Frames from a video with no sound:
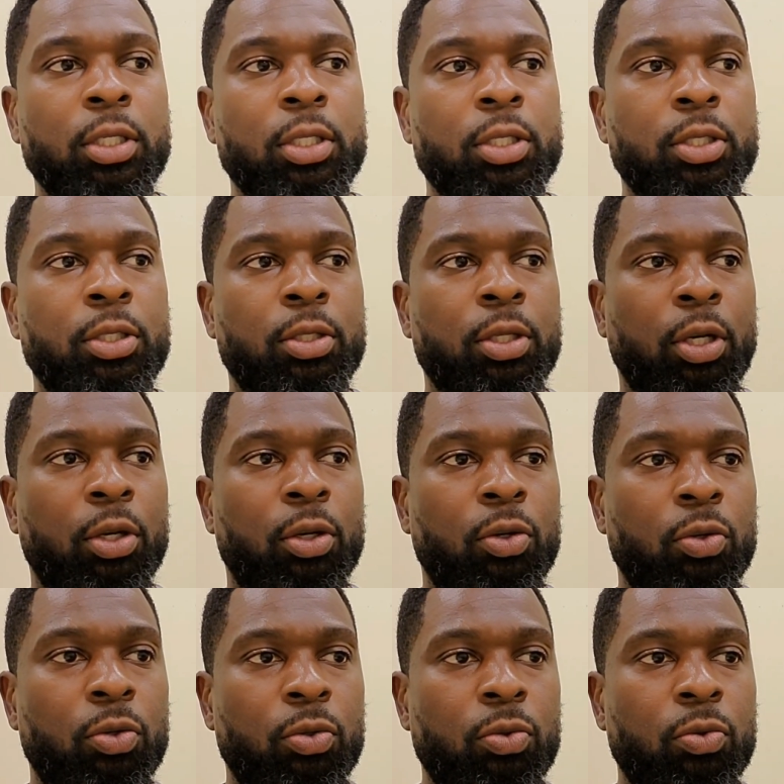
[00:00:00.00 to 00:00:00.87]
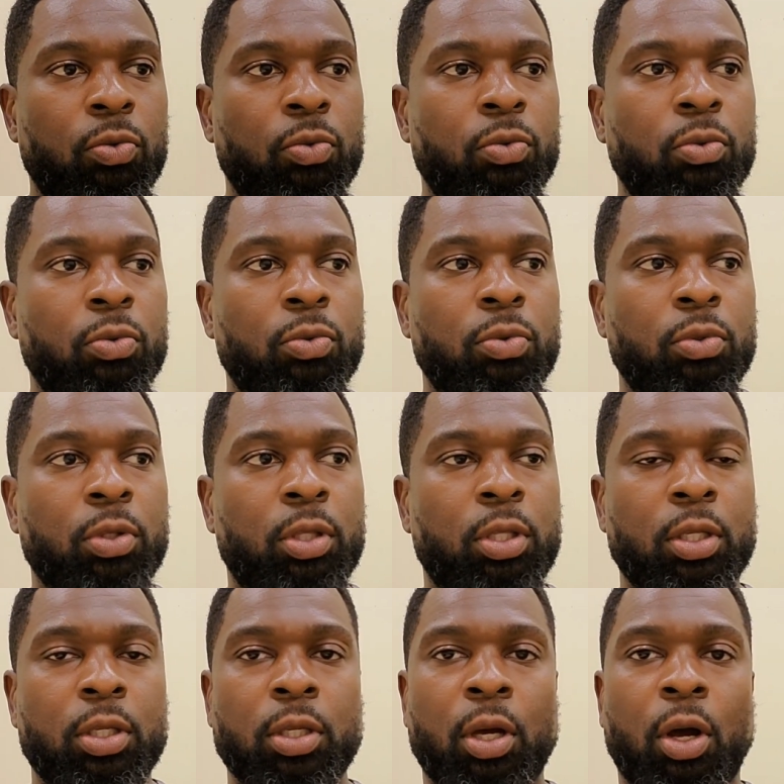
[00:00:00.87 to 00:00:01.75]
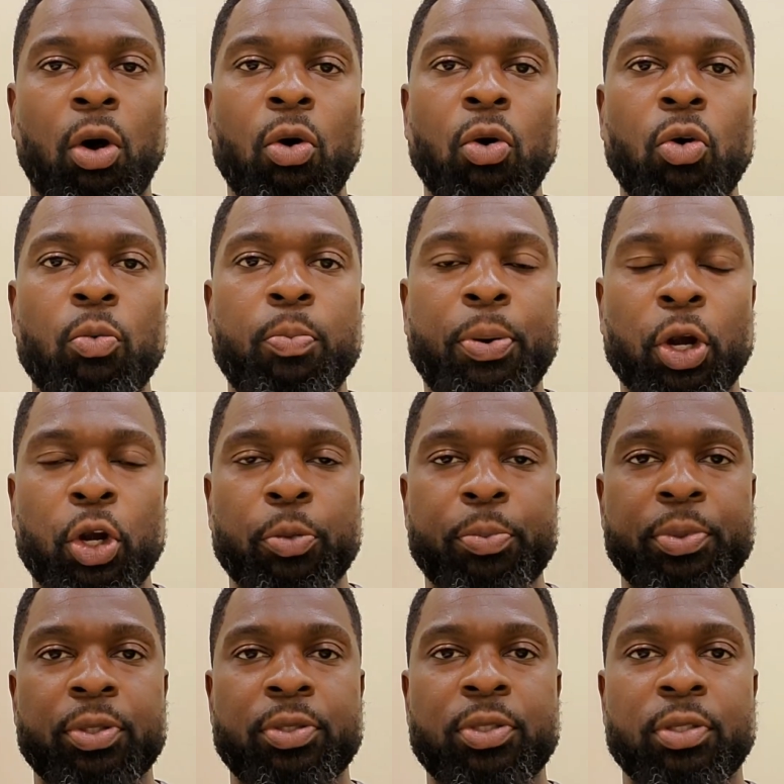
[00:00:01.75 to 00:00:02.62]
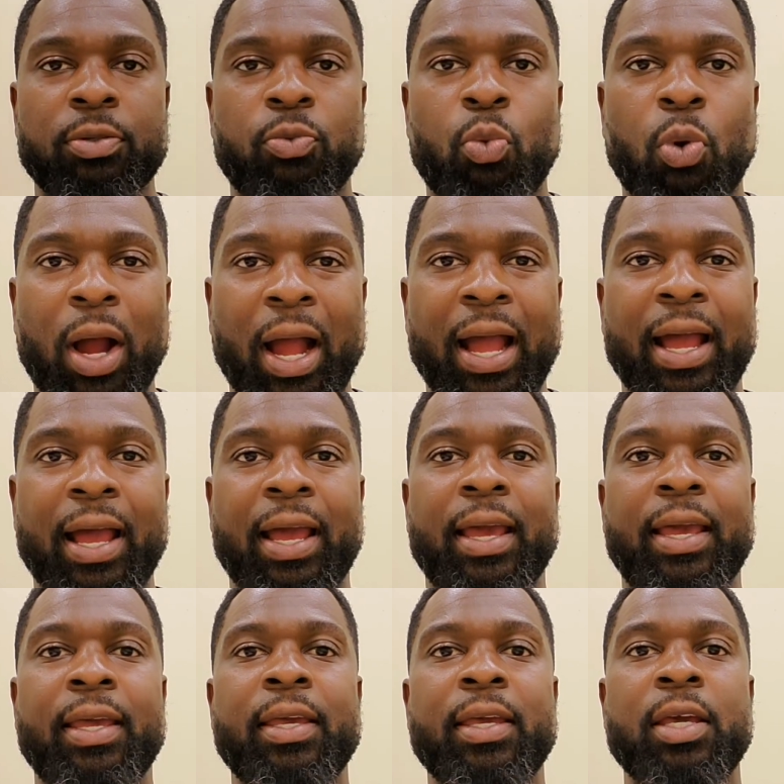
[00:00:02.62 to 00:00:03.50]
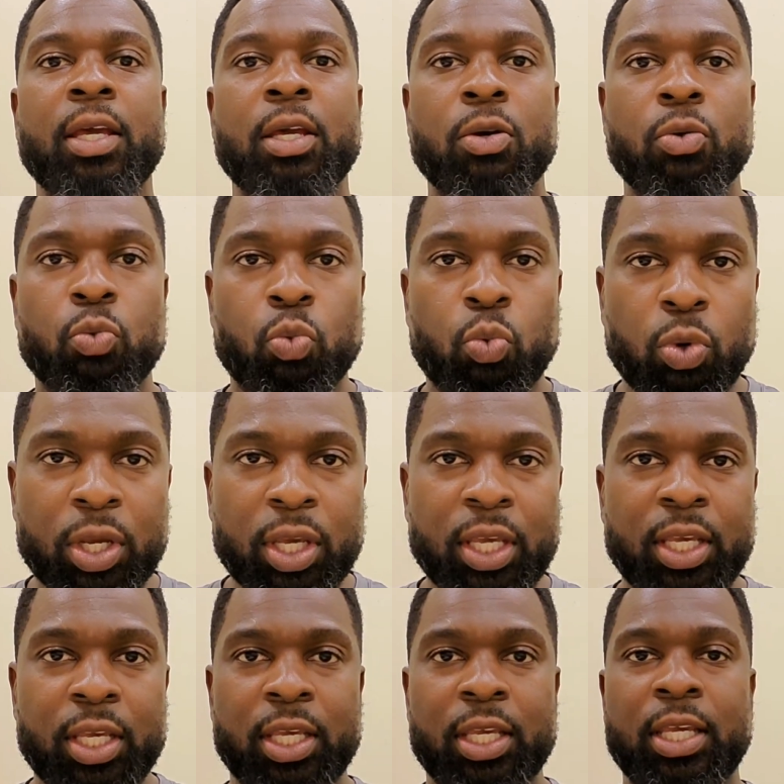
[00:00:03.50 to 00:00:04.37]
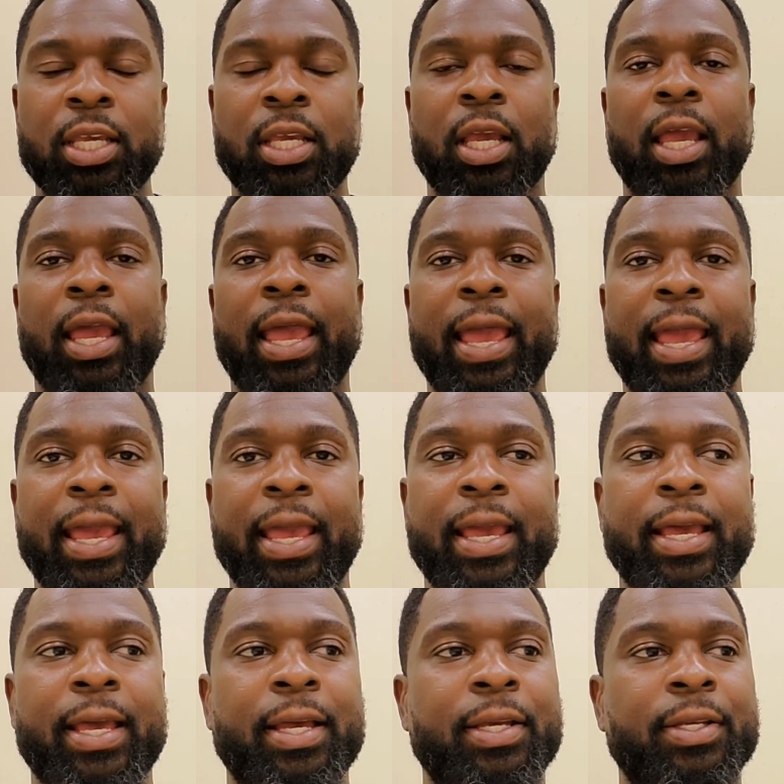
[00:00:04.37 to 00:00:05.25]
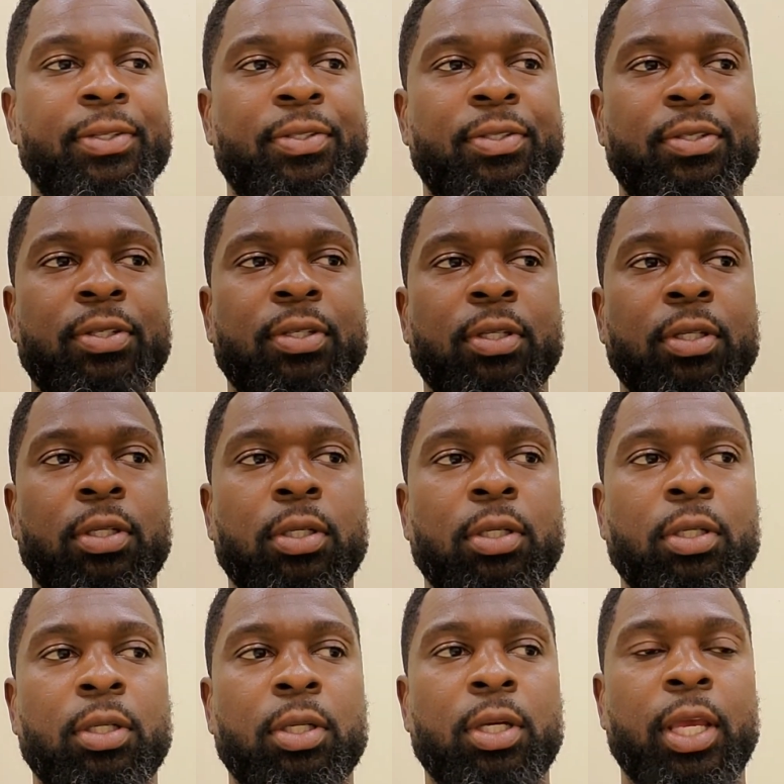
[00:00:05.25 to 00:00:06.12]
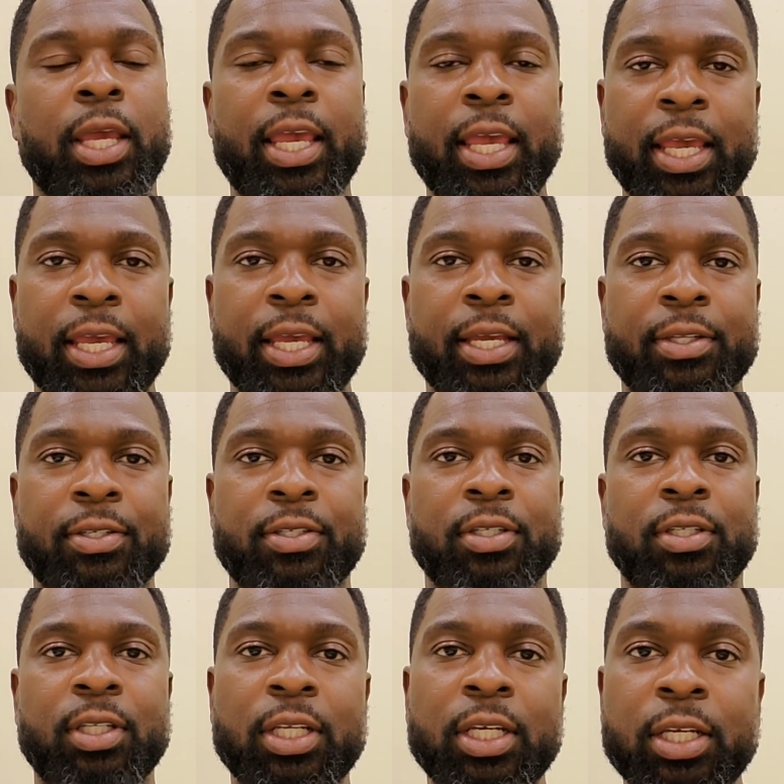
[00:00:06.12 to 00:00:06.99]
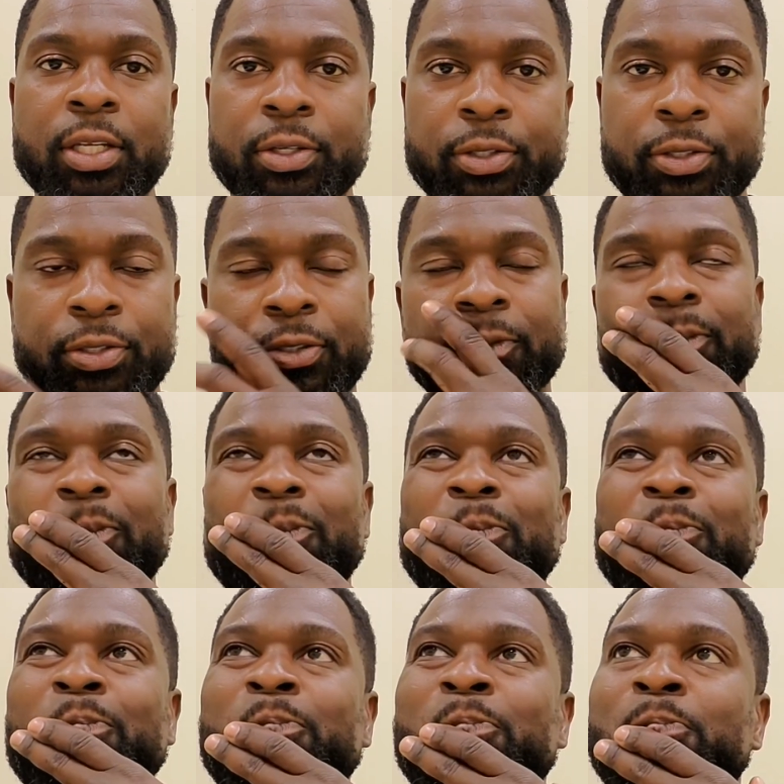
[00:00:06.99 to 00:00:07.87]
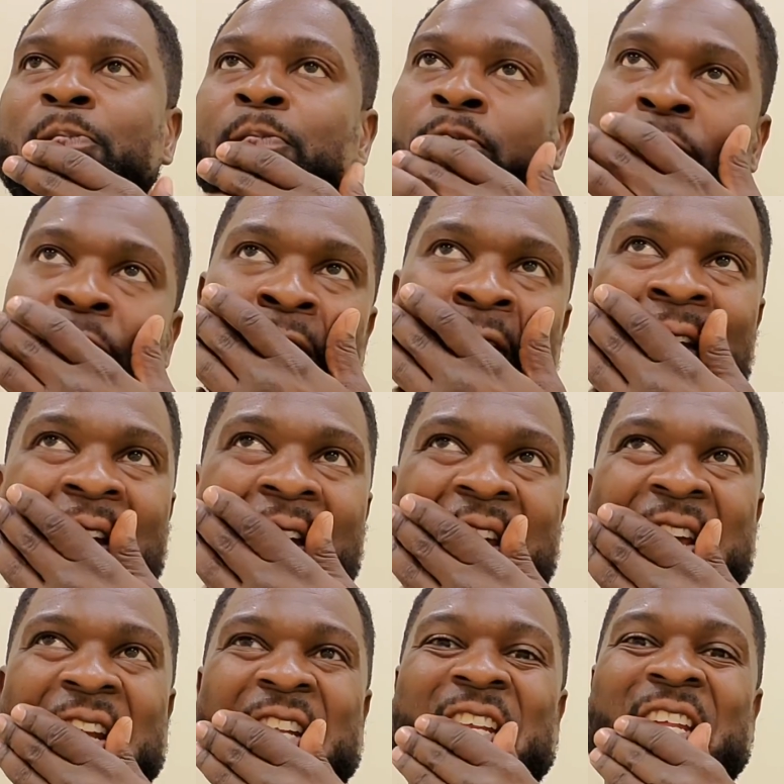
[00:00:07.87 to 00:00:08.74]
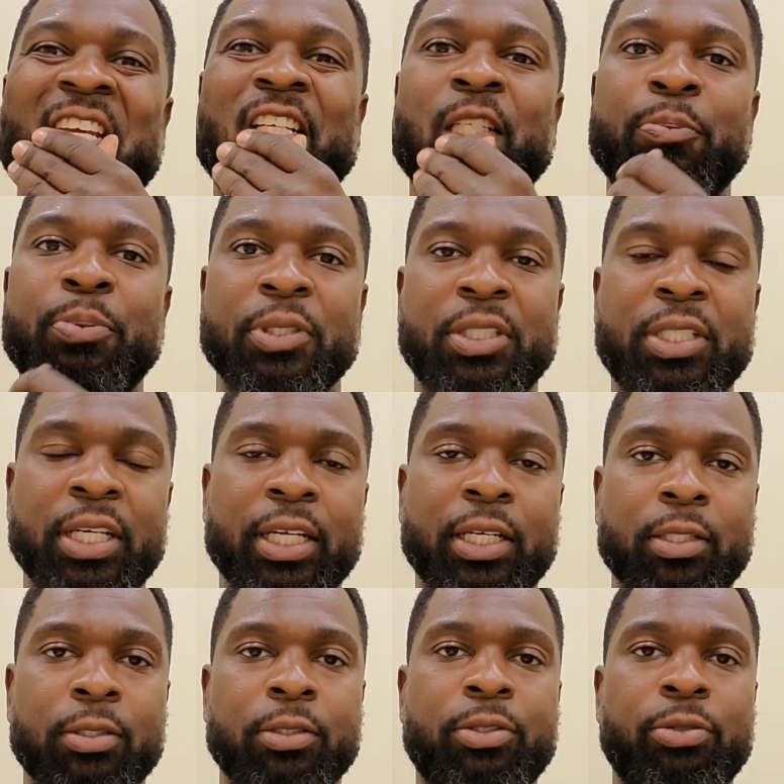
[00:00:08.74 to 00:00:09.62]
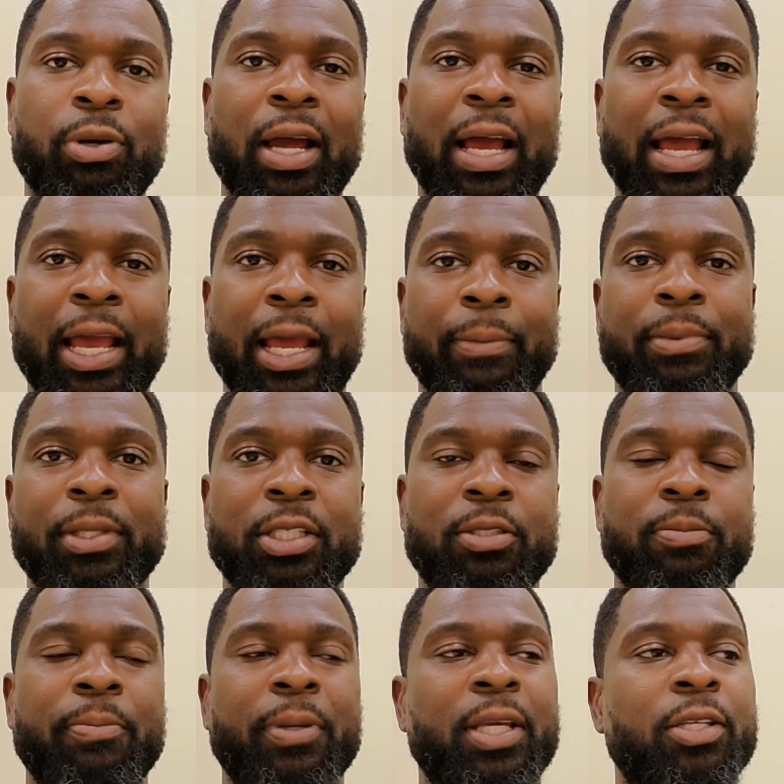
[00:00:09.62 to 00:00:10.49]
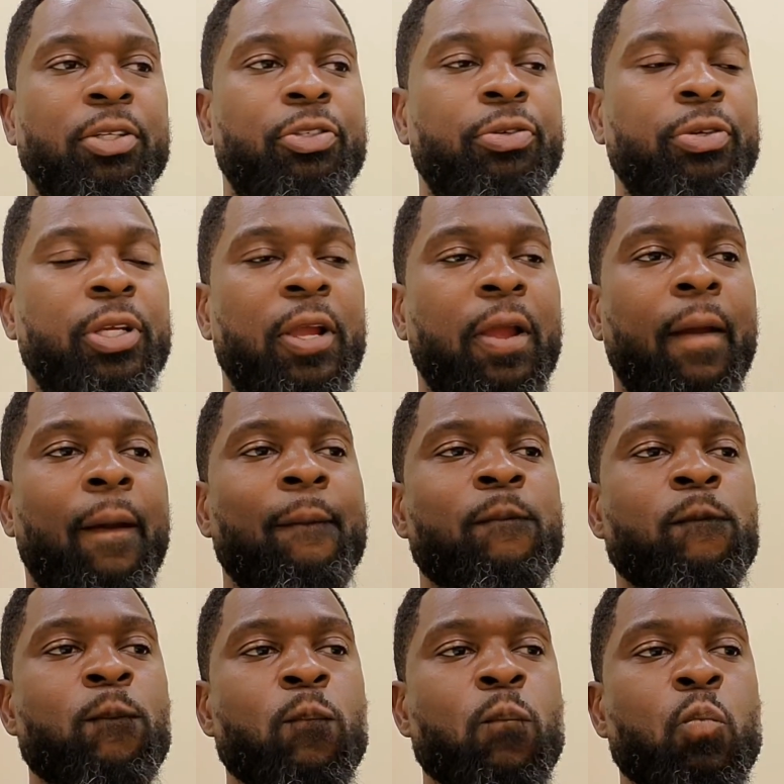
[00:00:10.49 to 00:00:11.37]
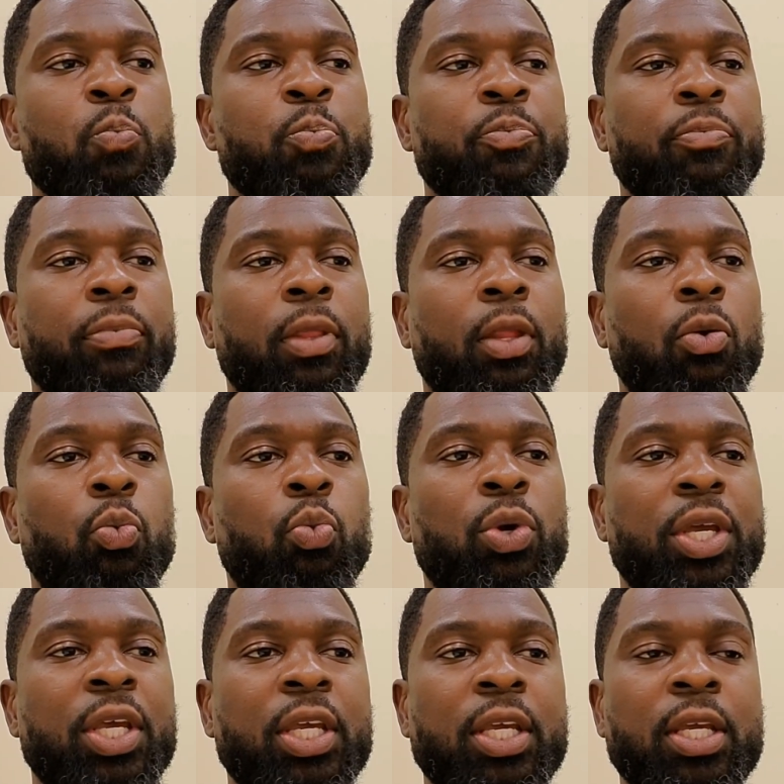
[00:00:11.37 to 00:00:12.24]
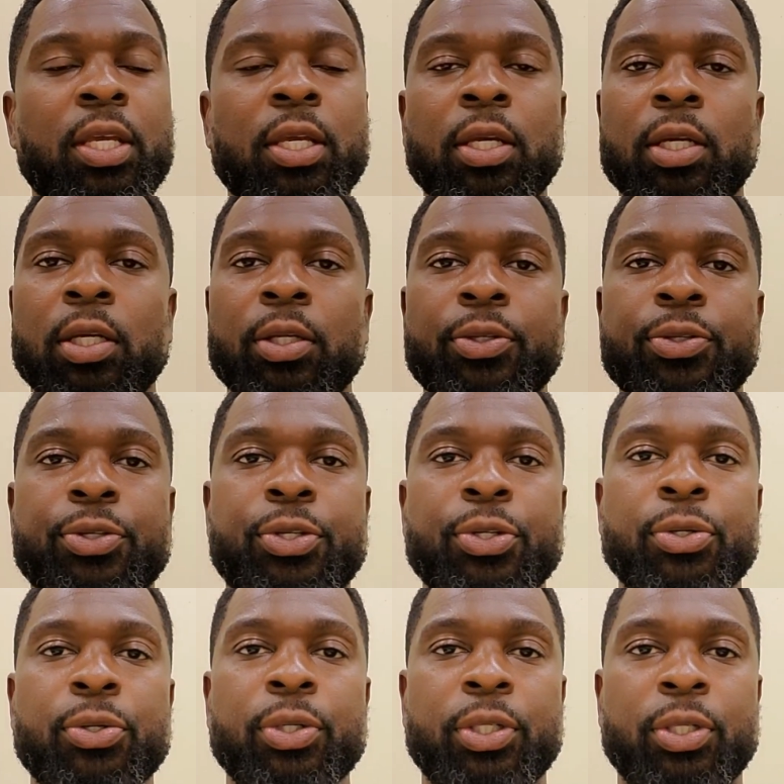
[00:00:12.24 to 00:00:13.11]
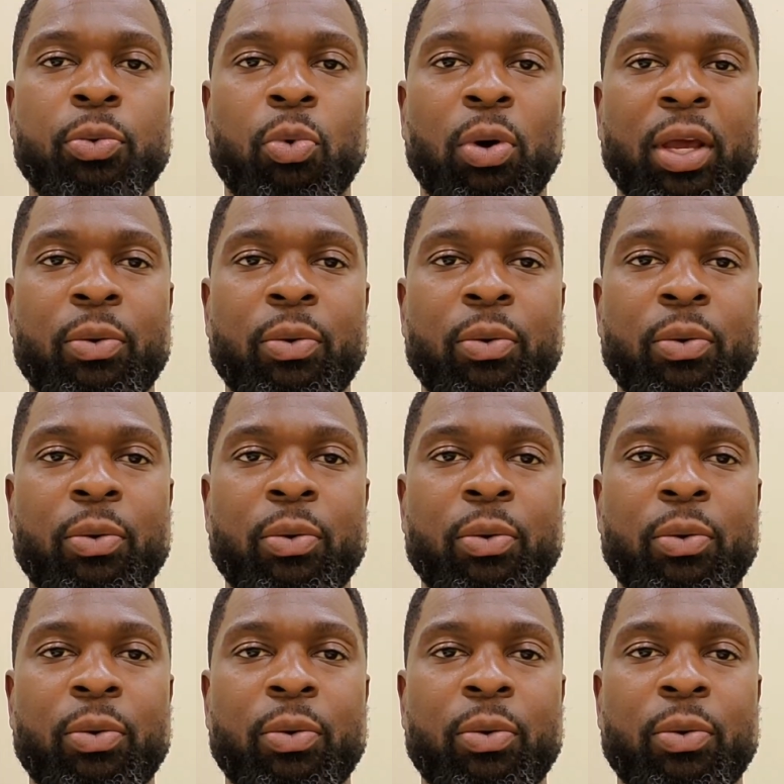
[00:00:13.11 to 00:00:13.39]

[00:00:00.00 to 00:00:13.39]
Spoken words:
the whole purpose of why we as heads and leaders in this particular tribe, this ministry, we do it the way